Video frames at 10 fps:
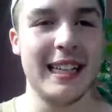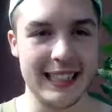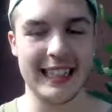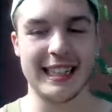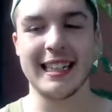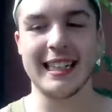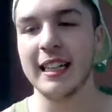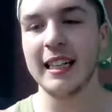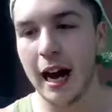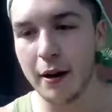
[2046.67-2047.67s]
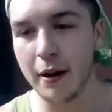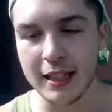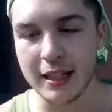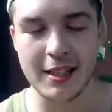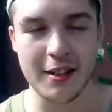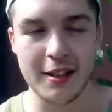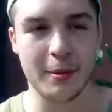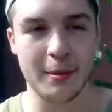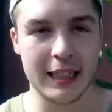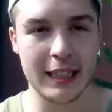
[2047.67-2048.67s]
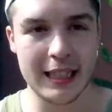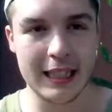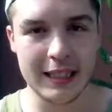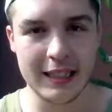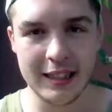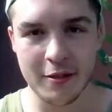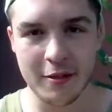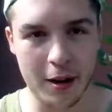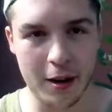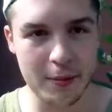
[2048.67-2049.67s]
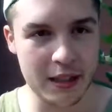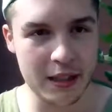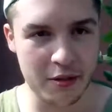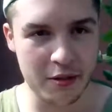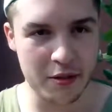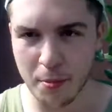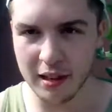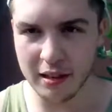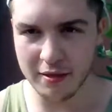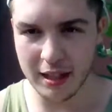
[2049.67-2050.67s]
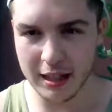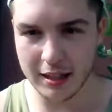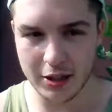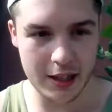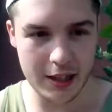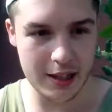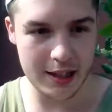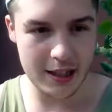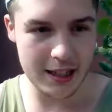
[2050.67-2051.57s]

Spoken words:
like, I would be good too, but like, Robbie's on point with that shit.